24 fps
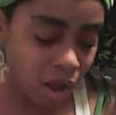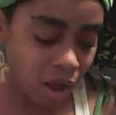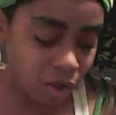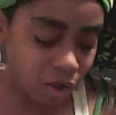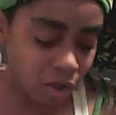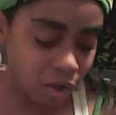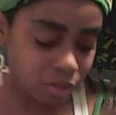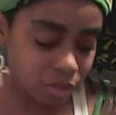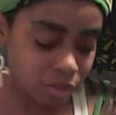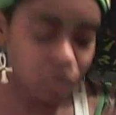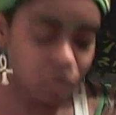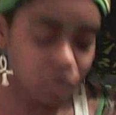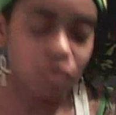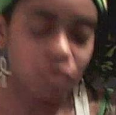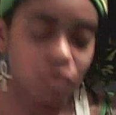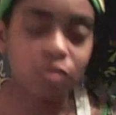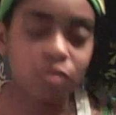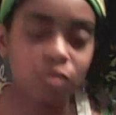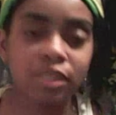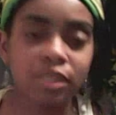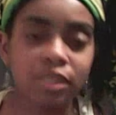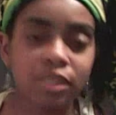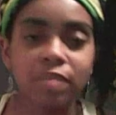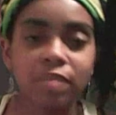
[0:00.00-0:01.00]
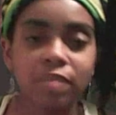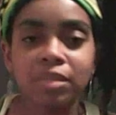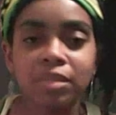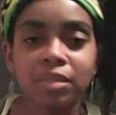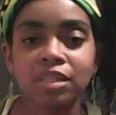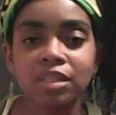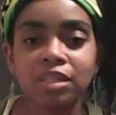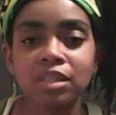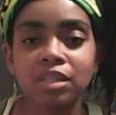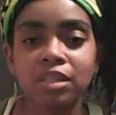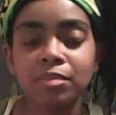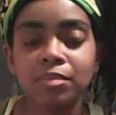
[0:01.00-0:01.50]
Also, let it
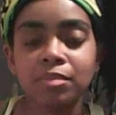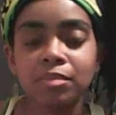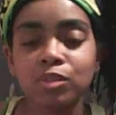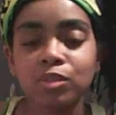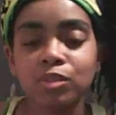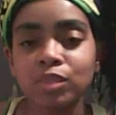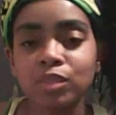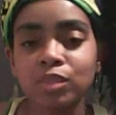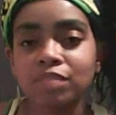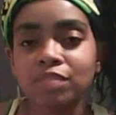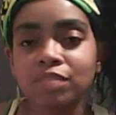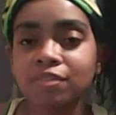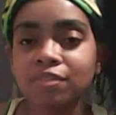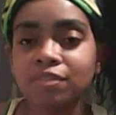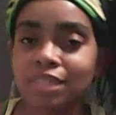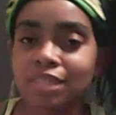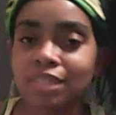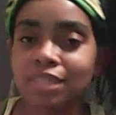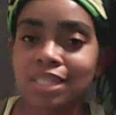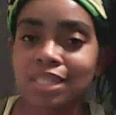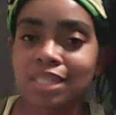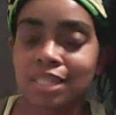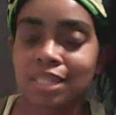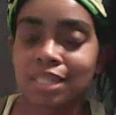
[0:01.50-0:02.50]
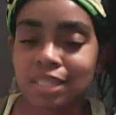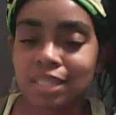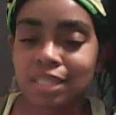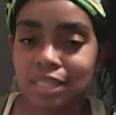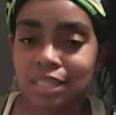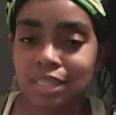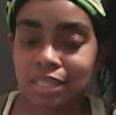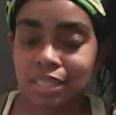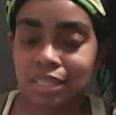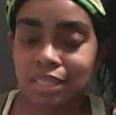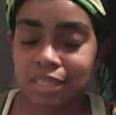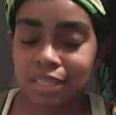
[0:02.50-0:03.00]
be between 56 and
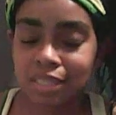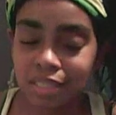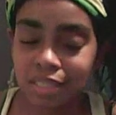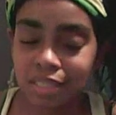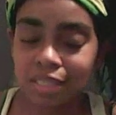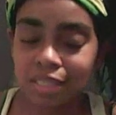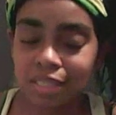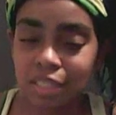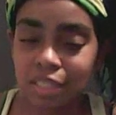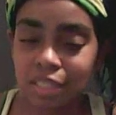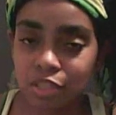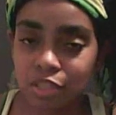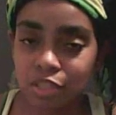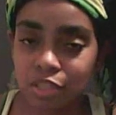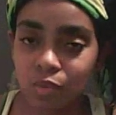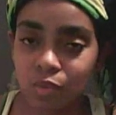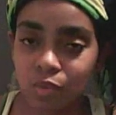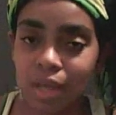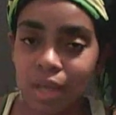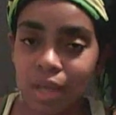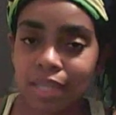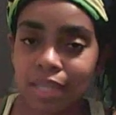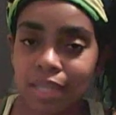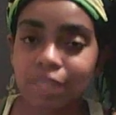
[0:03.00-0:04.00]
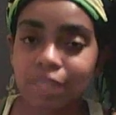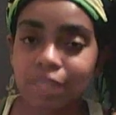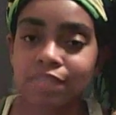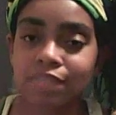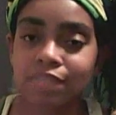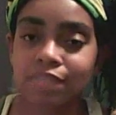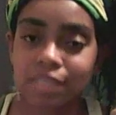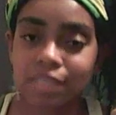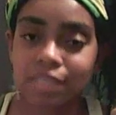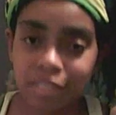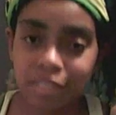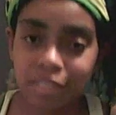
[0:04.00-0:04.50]
60 inches wide. And if
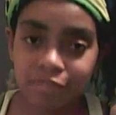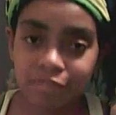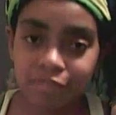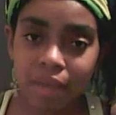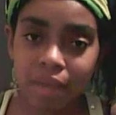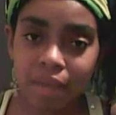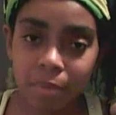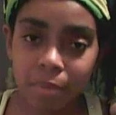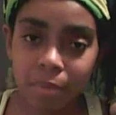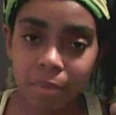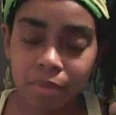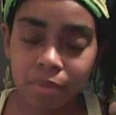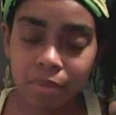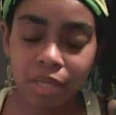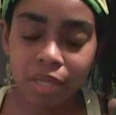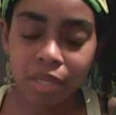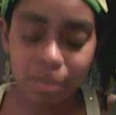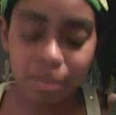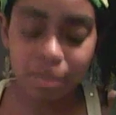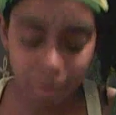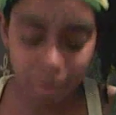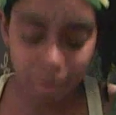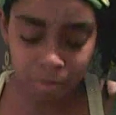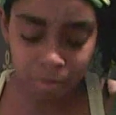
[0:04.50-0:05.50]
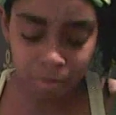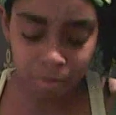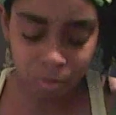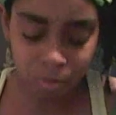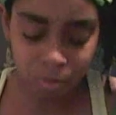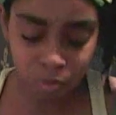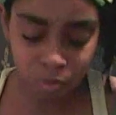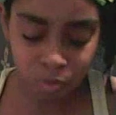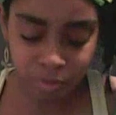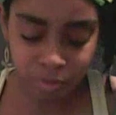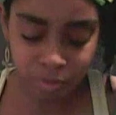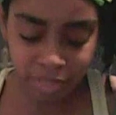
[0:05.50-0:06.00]
it's a knit fabric, it
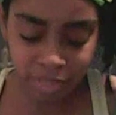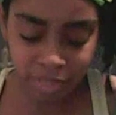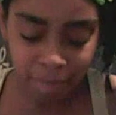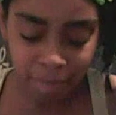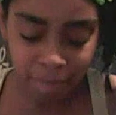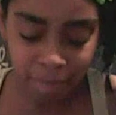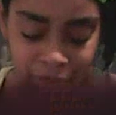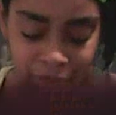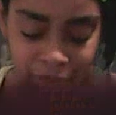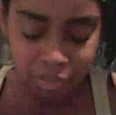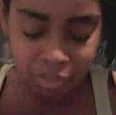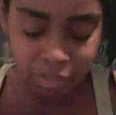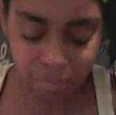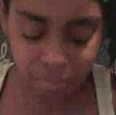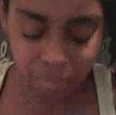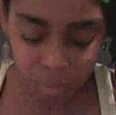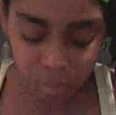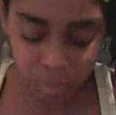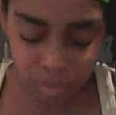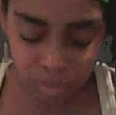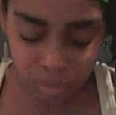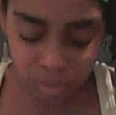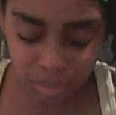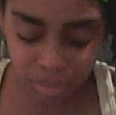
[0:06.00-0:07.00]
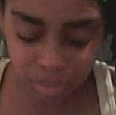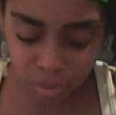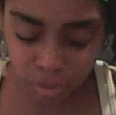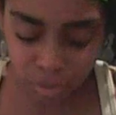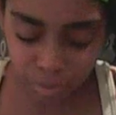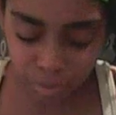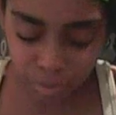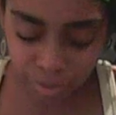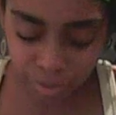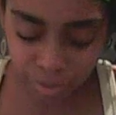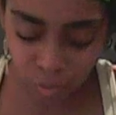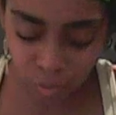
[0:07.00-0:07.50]
probably will be that, because most knits
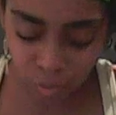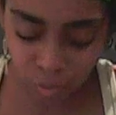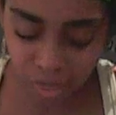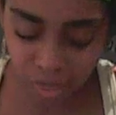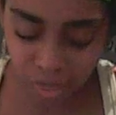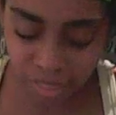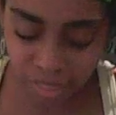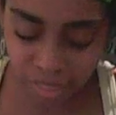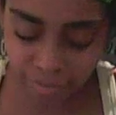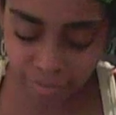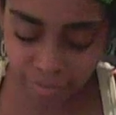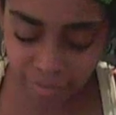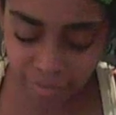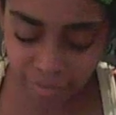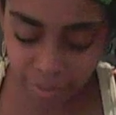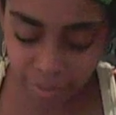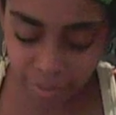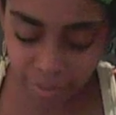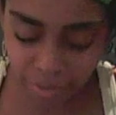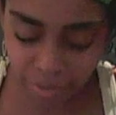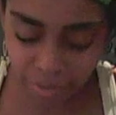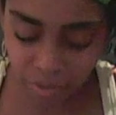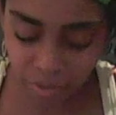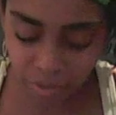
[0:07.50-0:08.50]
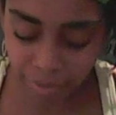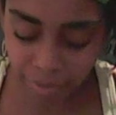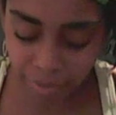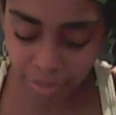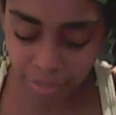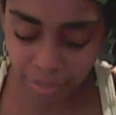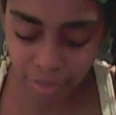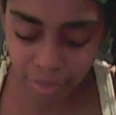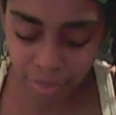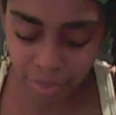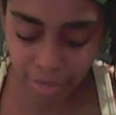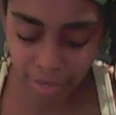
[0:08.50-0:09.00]
are pretty wide fabrics
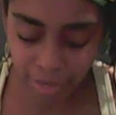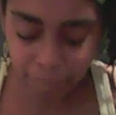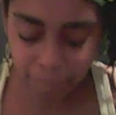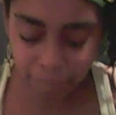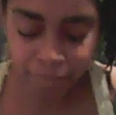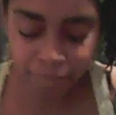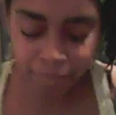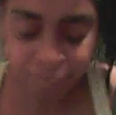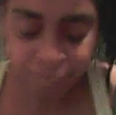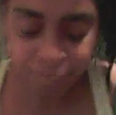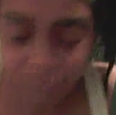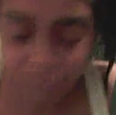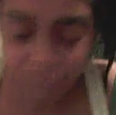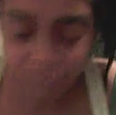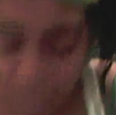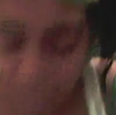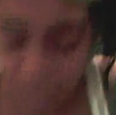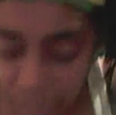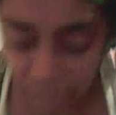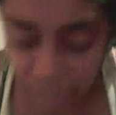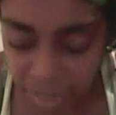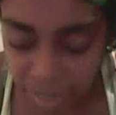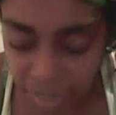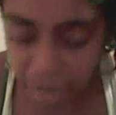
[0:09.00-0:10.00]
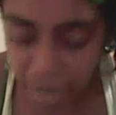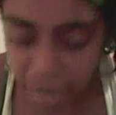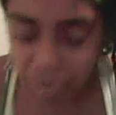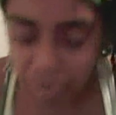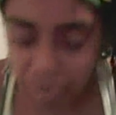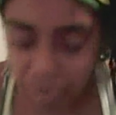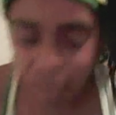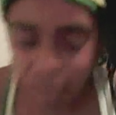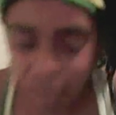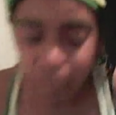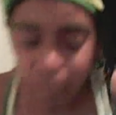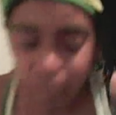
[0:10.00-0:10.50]
already. Okay, now
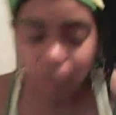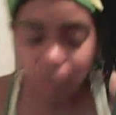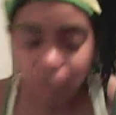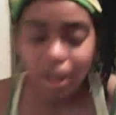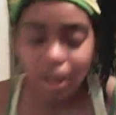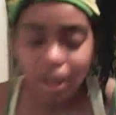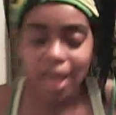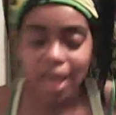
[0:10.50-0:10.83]
here we go.